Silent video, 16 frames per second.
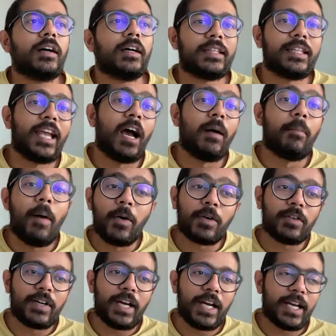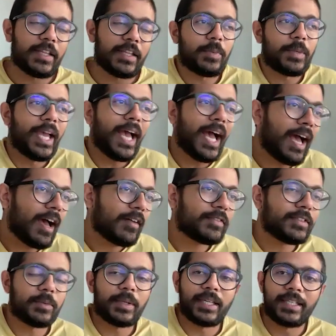in the amount of data that we
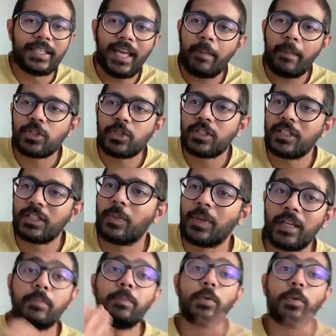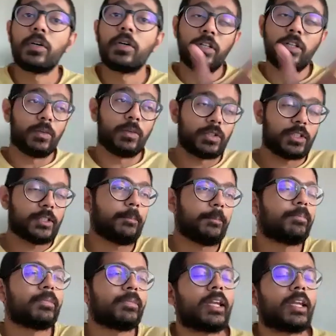have, that we can capture, and that we can put to use,
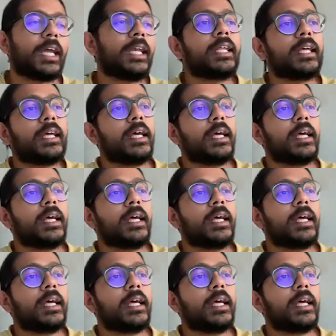right?